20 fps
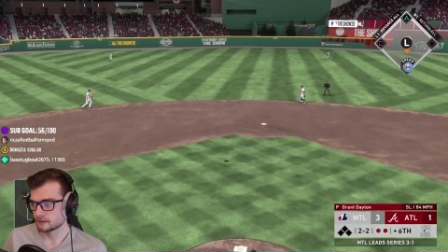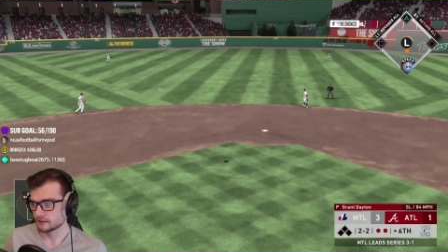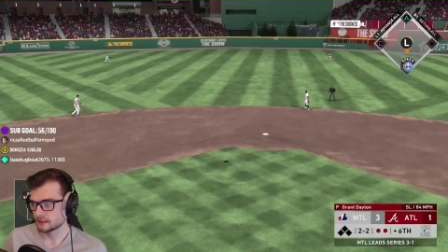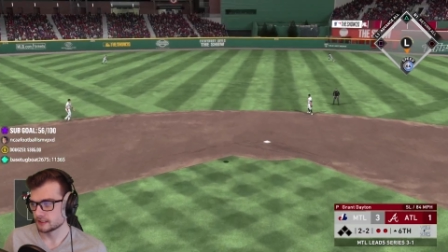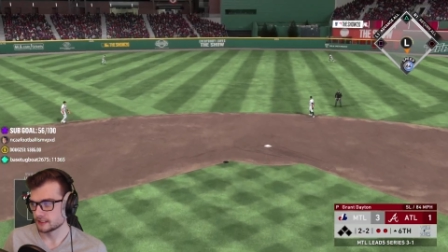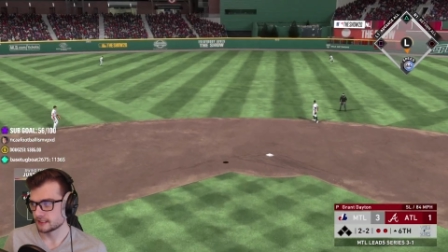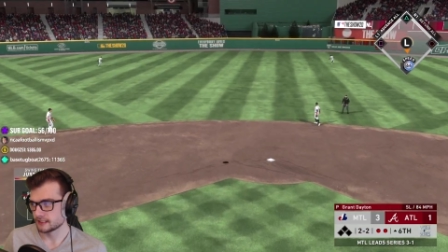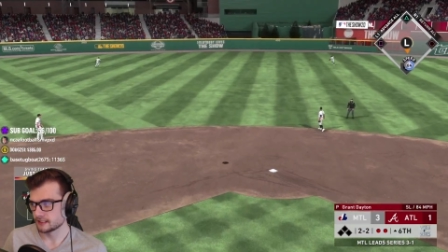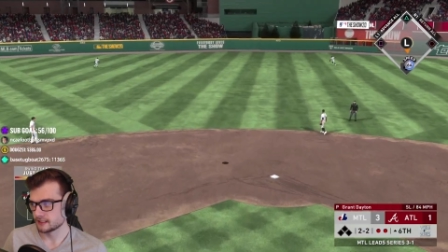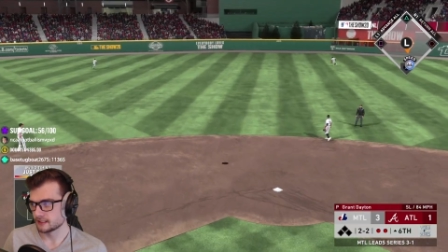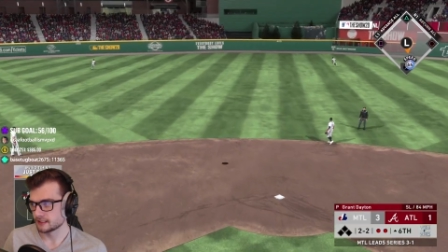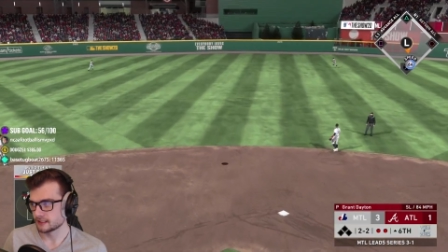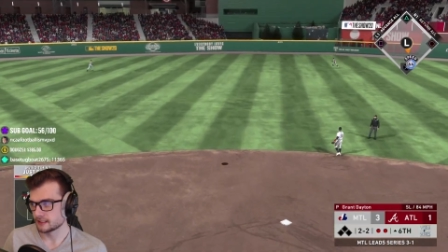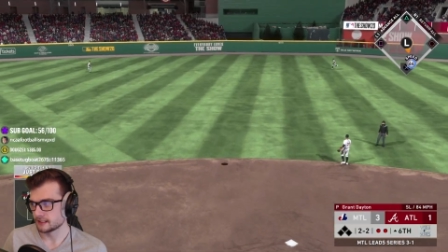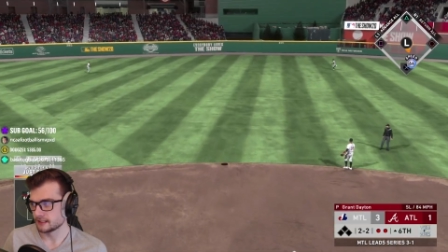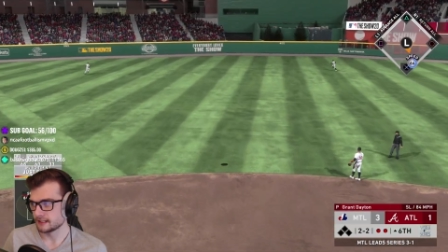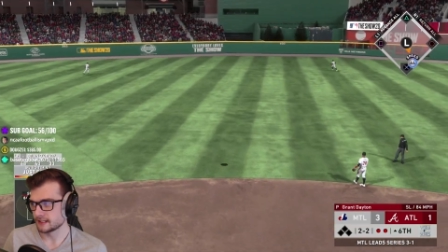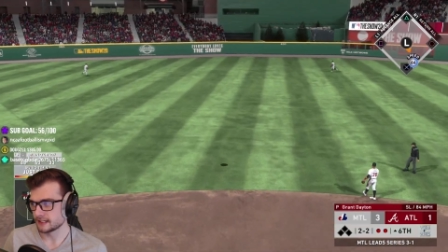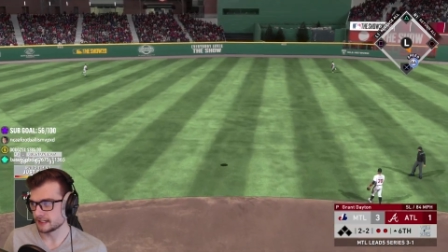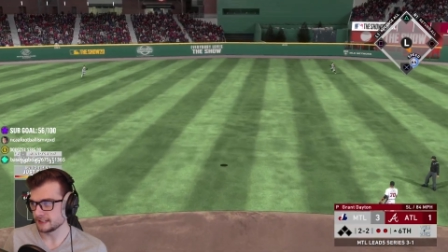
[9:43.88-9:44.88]
And a
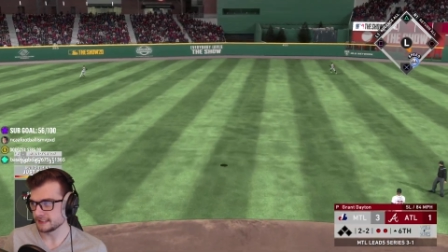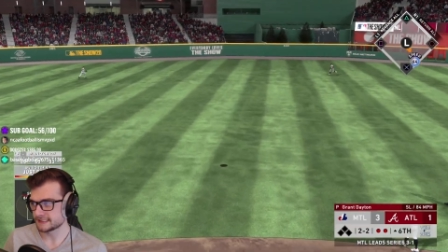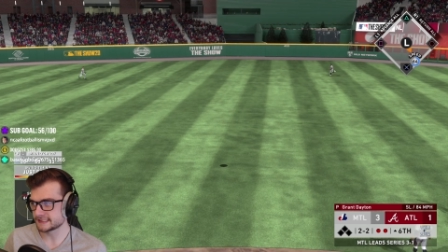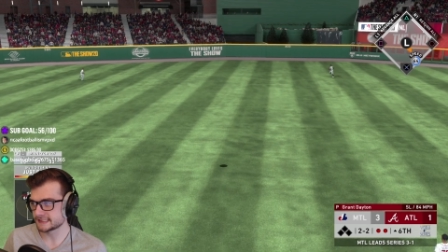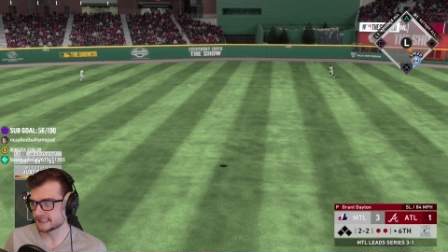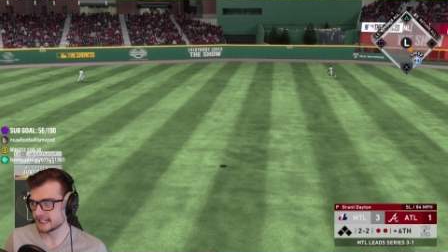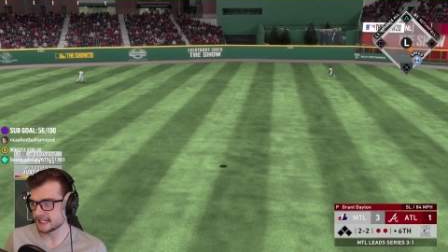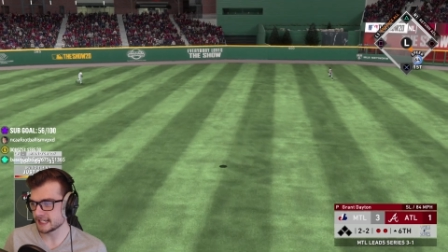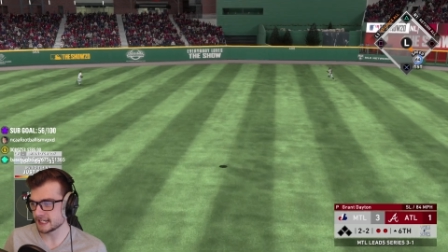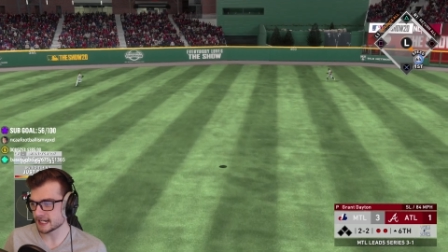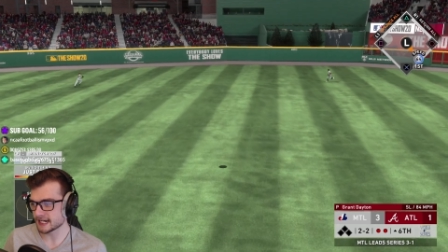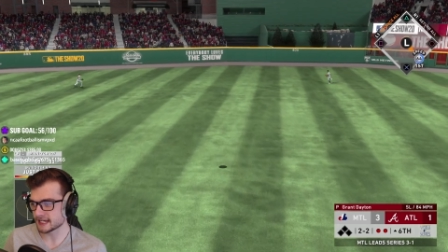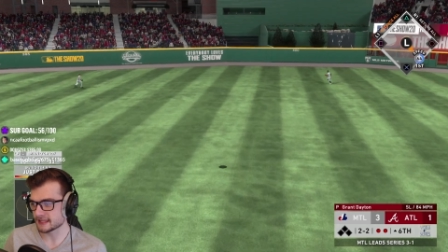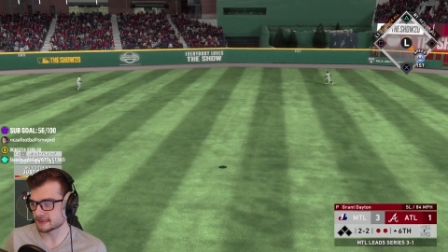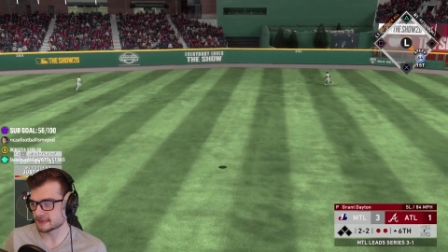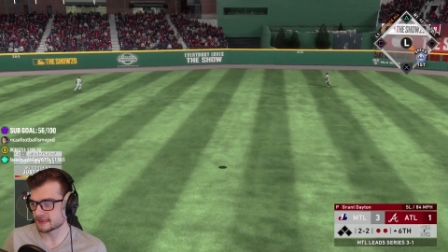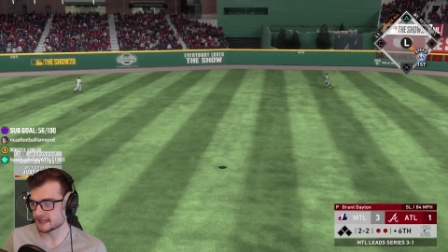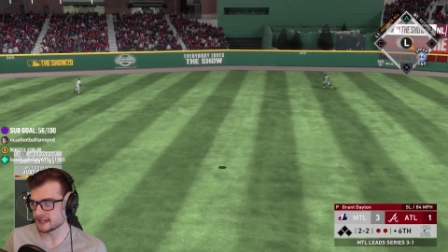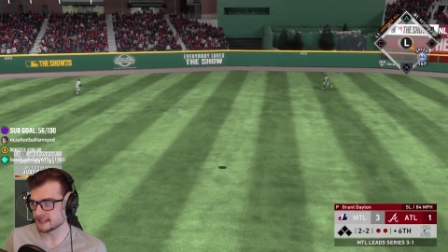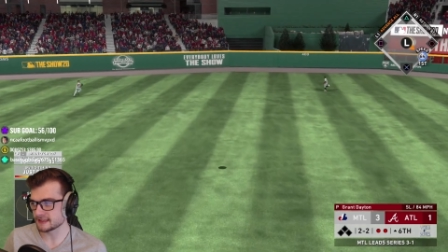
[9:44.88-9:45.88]
nice hit. I
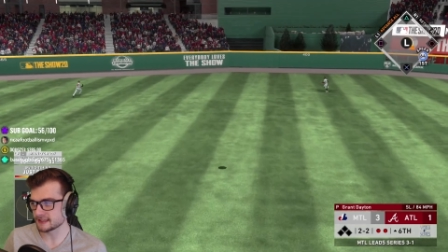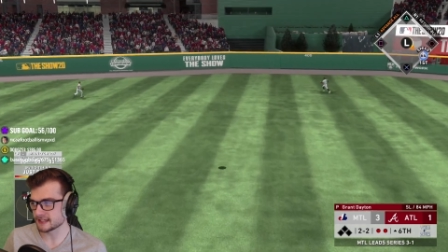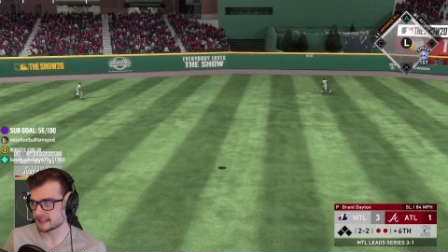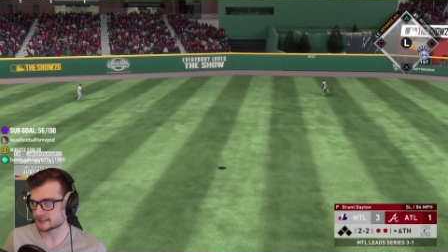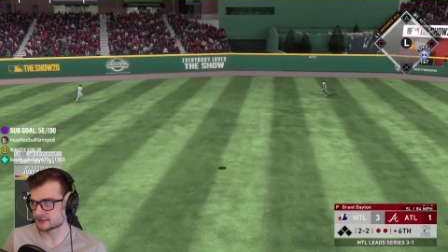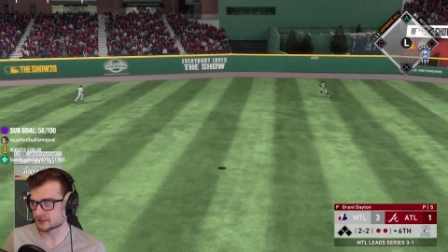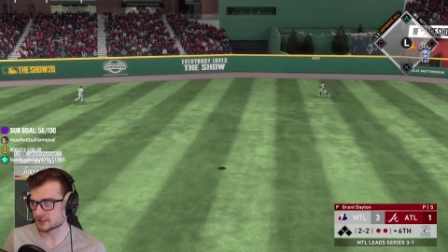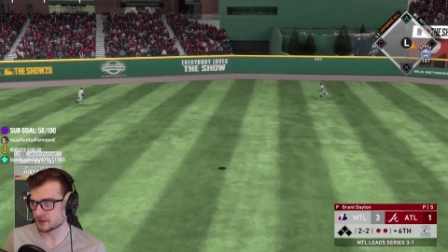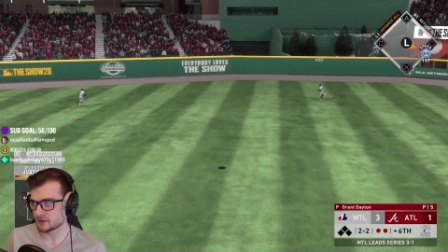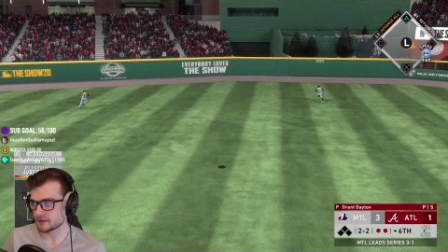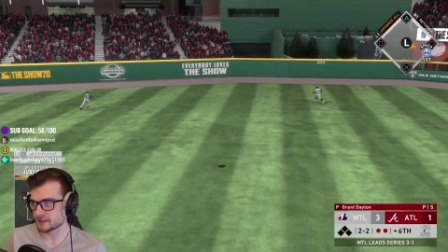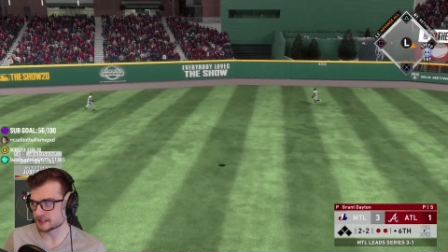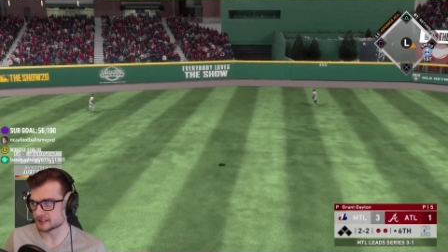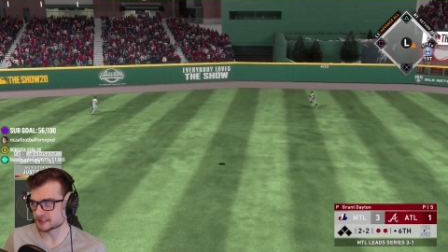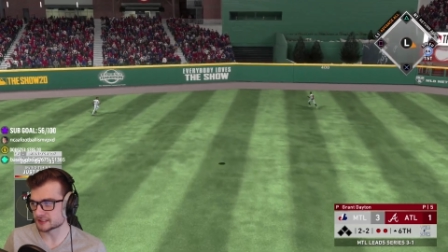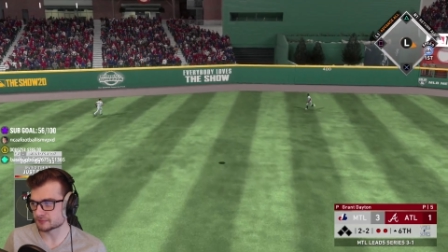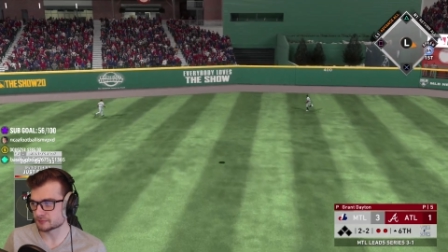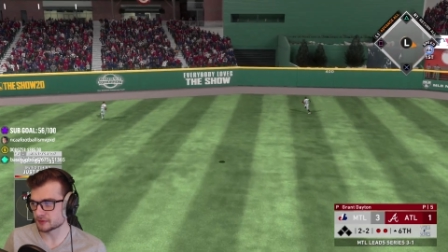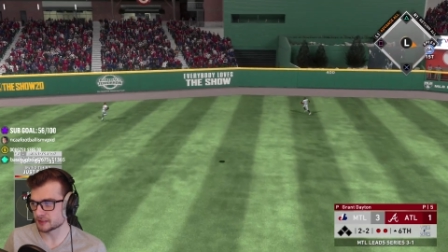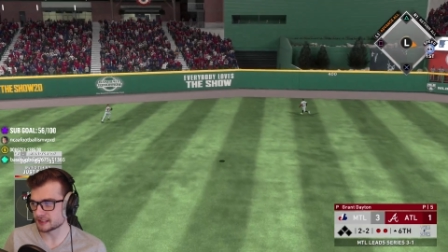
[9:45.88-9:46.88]
think that's going to
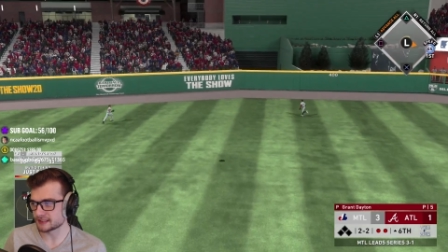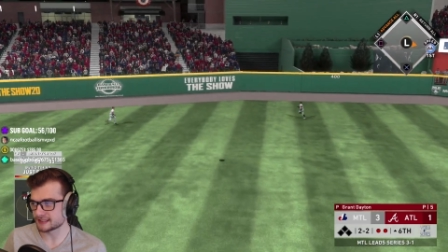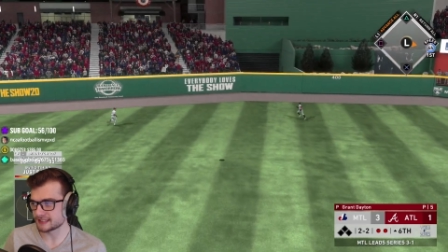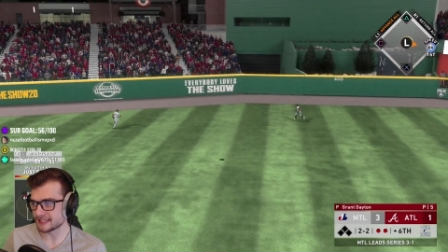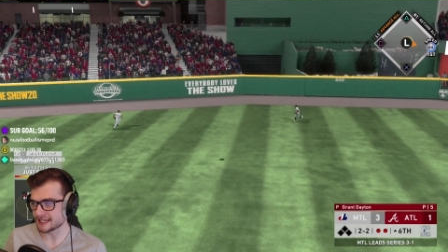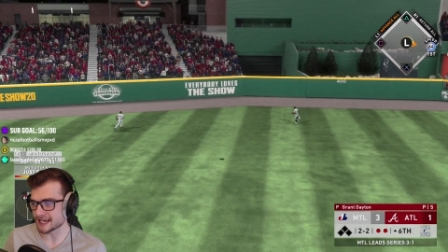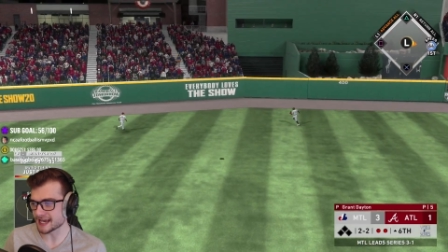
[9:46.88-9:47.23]
split the